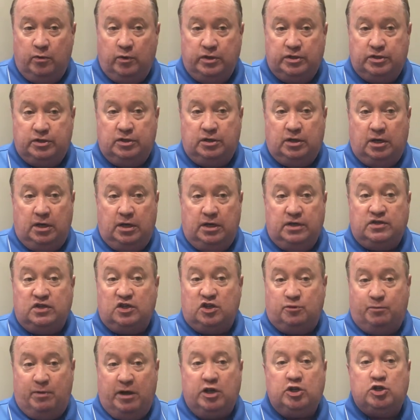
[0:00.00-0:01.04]
which is a
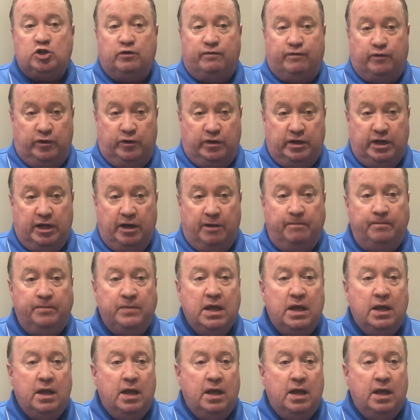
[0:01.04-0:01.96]
special them.